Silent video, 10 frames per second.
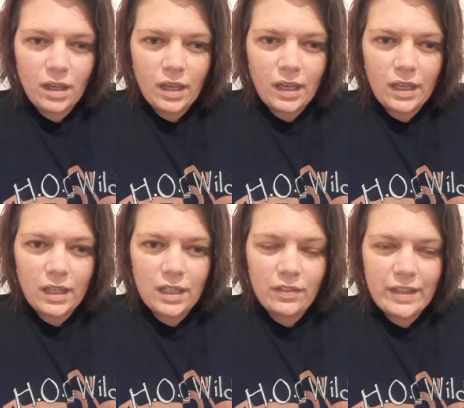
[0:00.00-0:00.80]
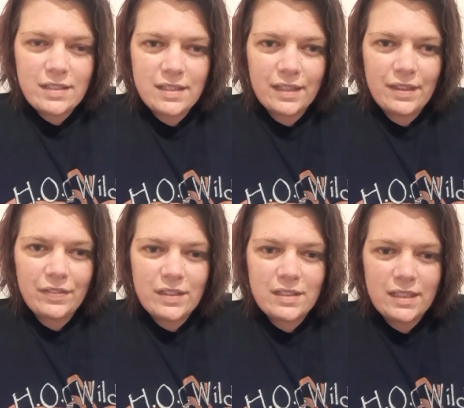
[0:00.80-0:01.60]
and they said
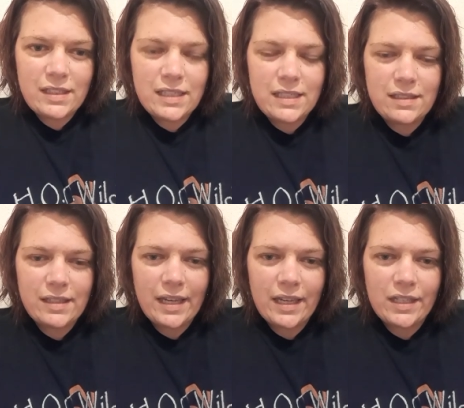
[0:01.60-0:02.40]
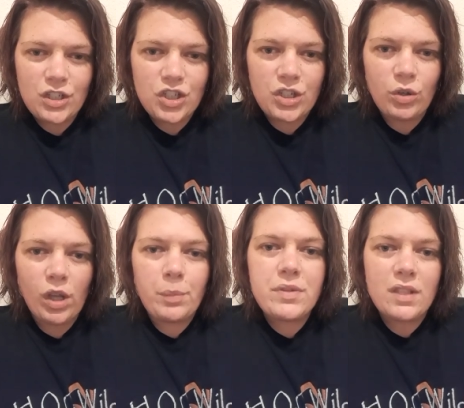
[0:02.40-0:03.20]
that the CT scan showed
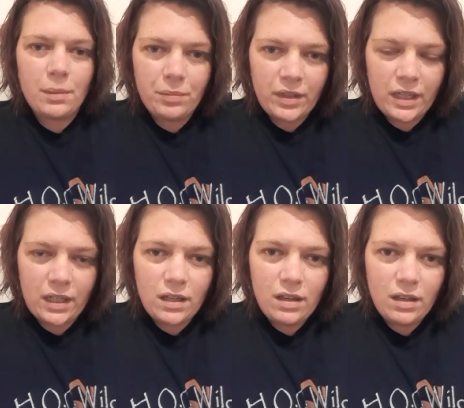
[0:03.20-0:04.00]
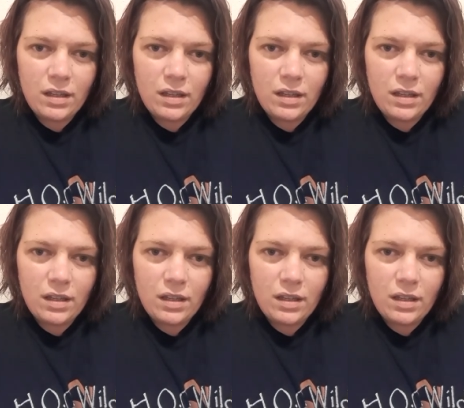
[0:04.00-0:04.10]
up something,